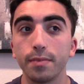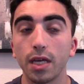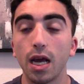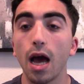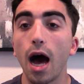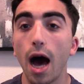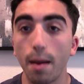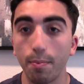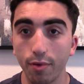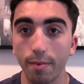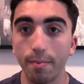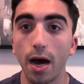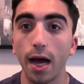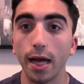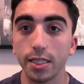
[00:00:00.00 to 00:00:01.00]

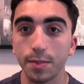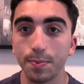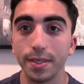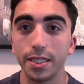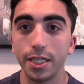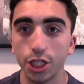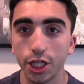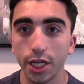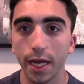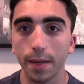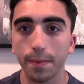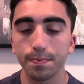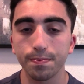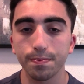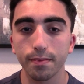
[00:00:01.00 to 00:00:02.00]
compromised positioning.
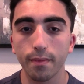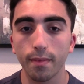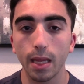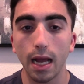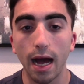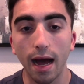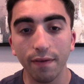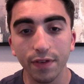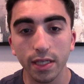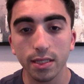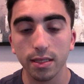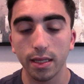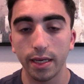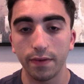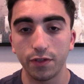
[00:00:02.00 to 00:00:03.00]

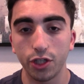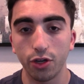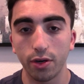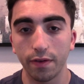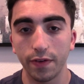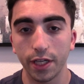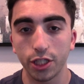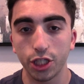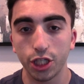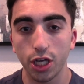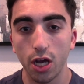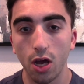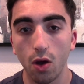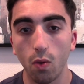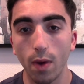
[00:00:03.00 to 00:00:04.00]
Obviously, if Djokovic
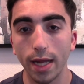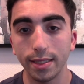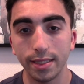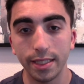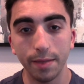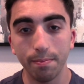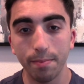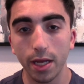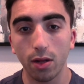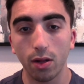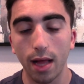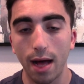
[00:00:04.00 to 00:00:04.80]
went deep middle,